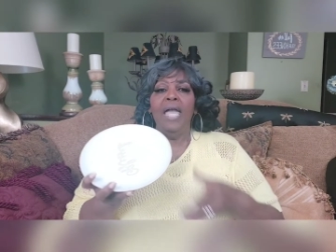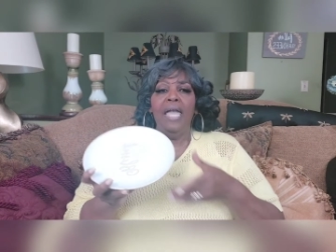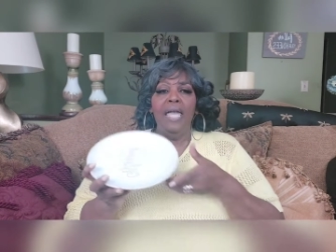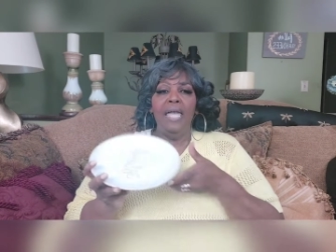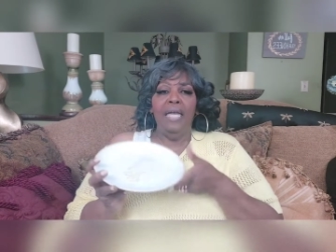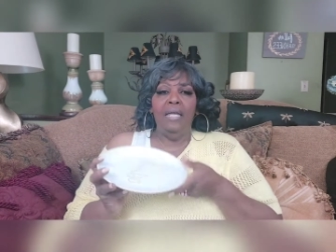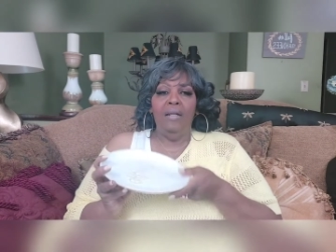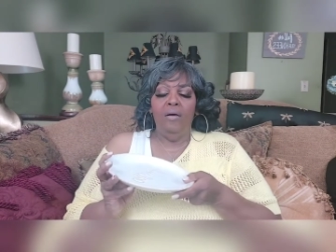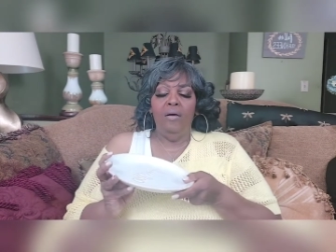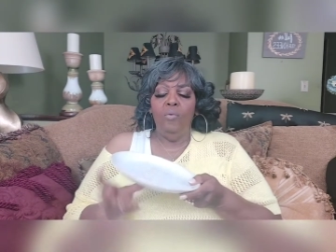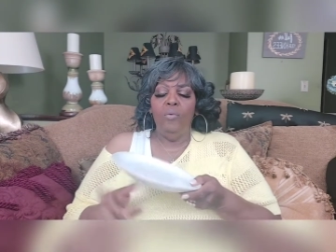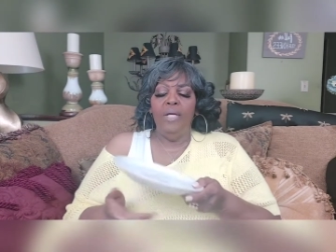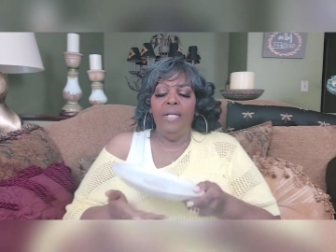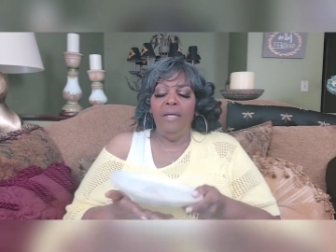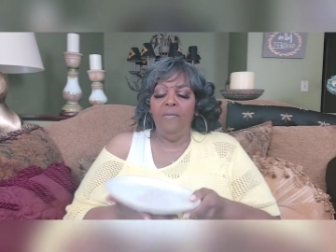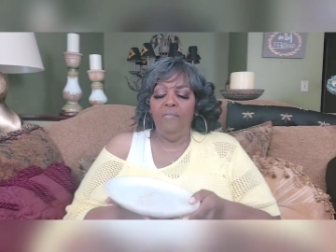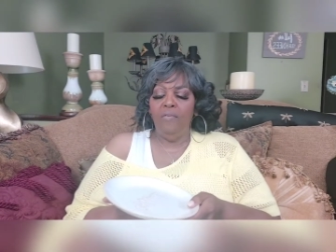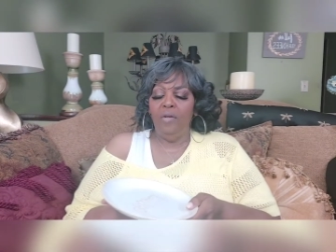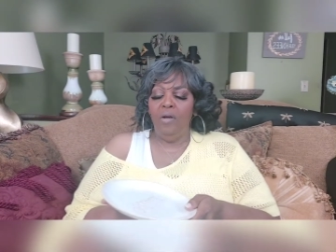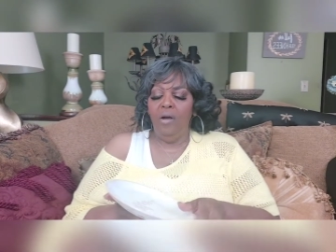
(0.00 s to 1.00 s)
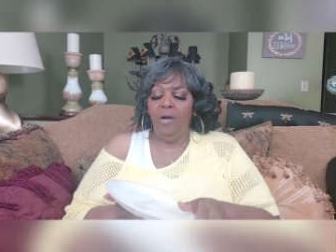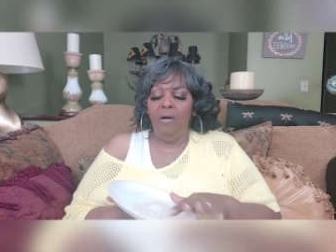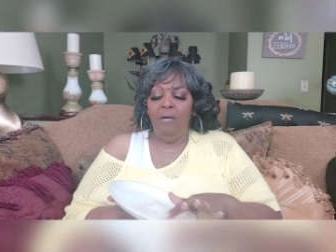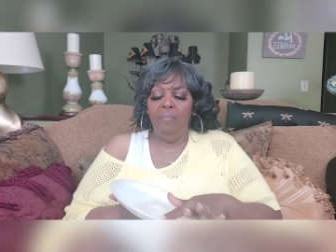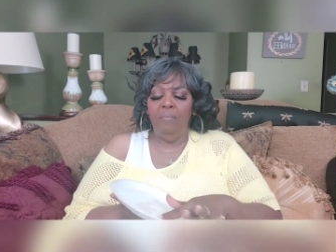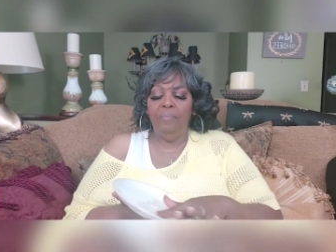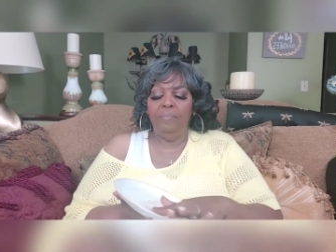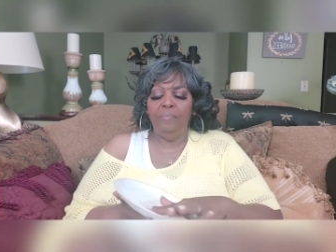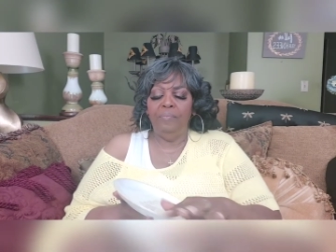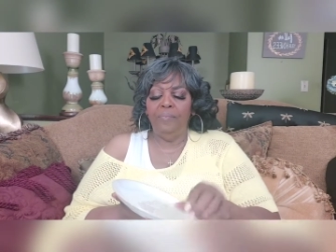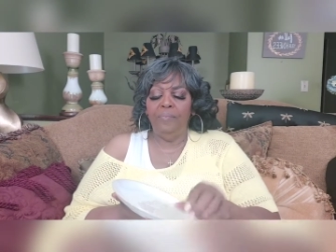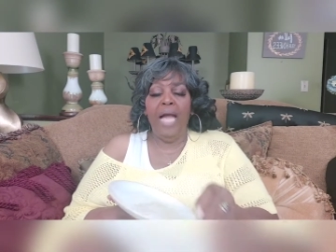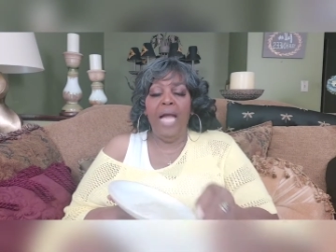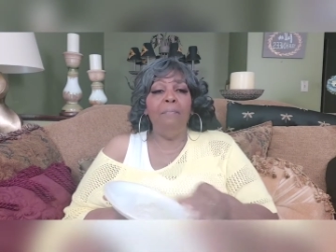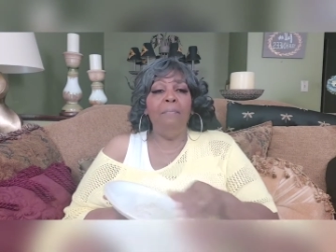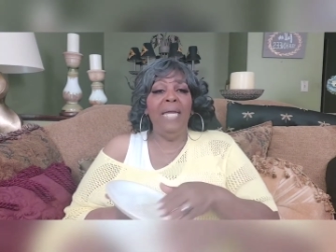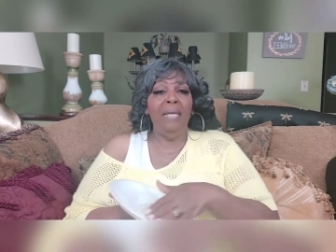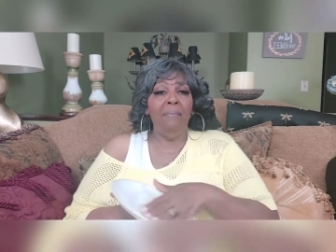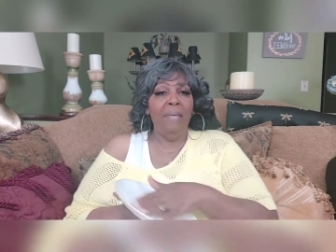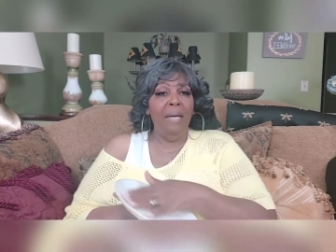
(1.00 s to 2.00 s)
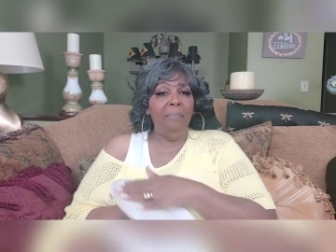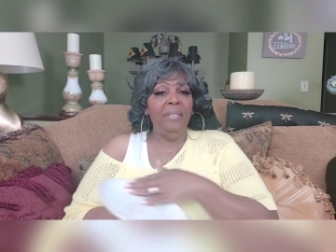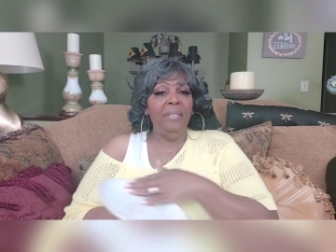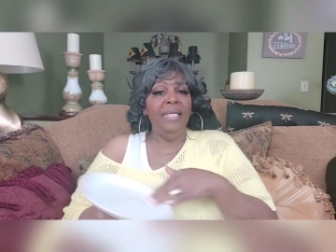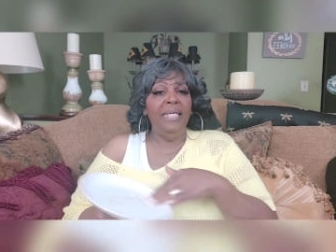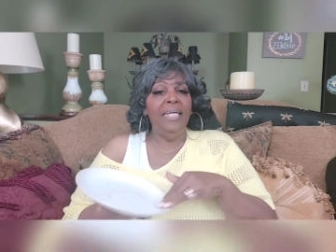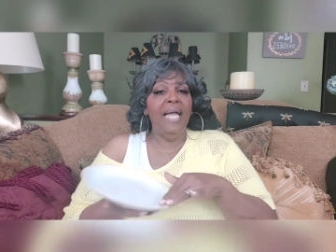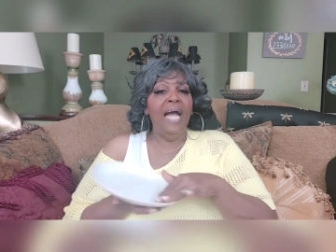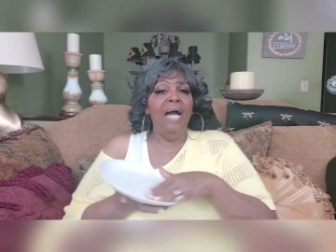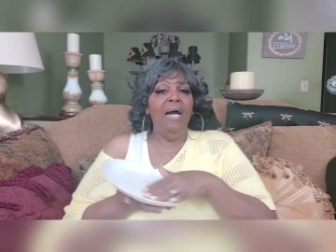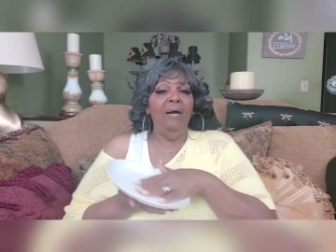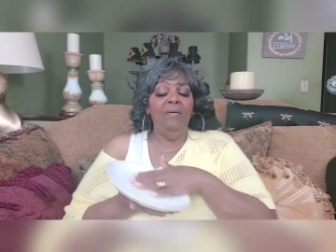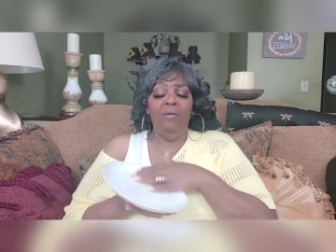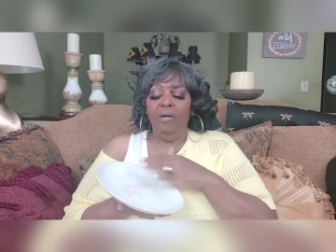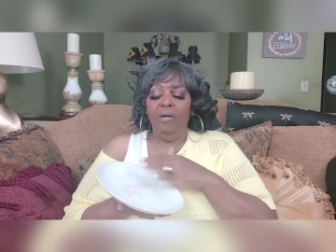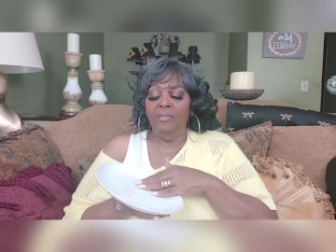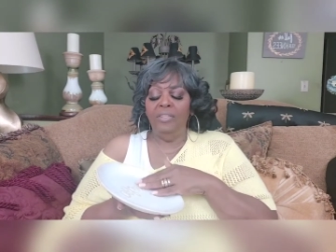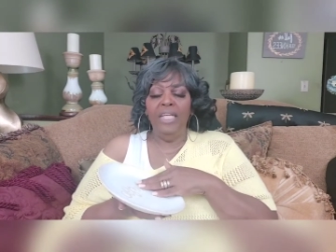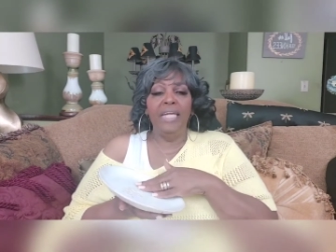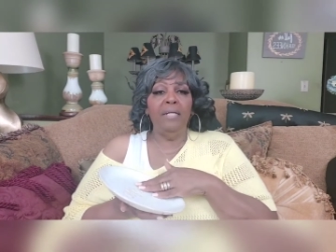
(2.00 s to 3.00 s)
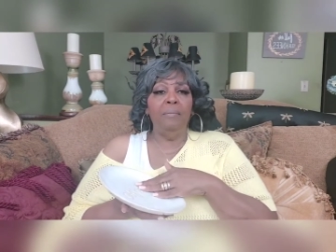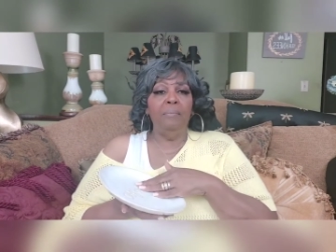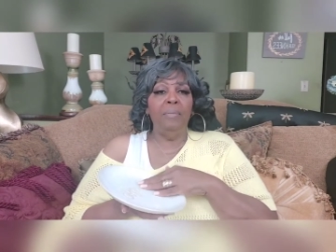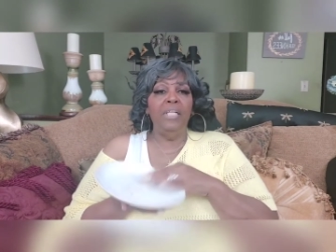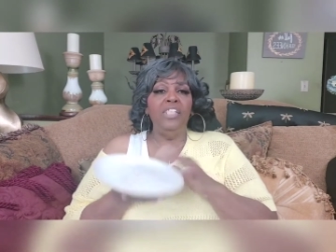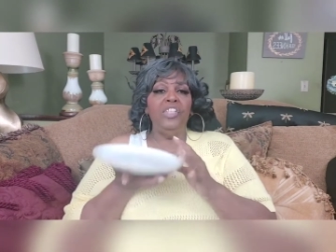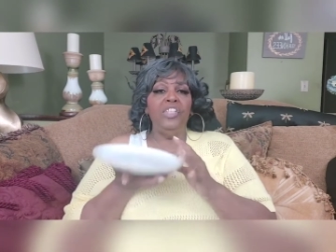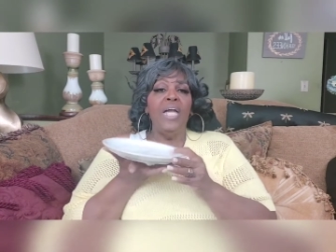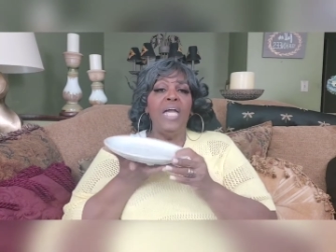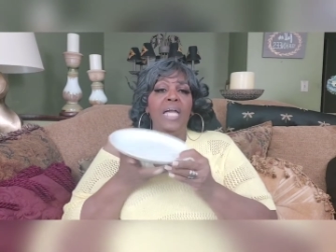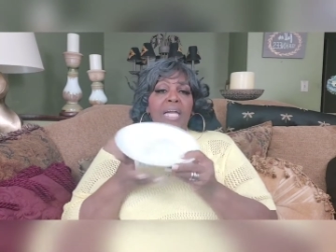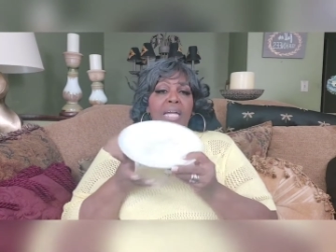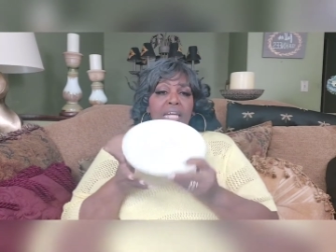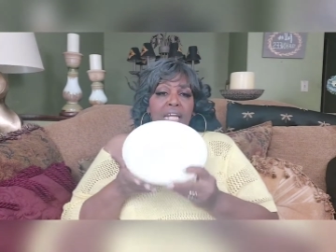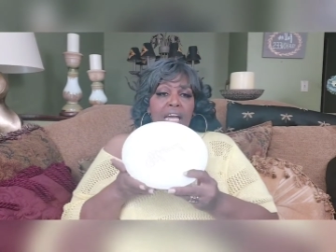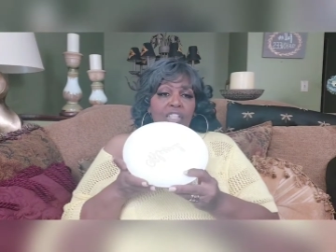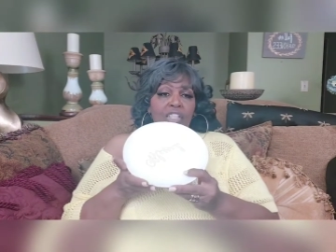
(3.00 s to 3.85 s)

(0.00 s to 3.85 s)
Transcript: And whenever I make my plate, I'll take a picture and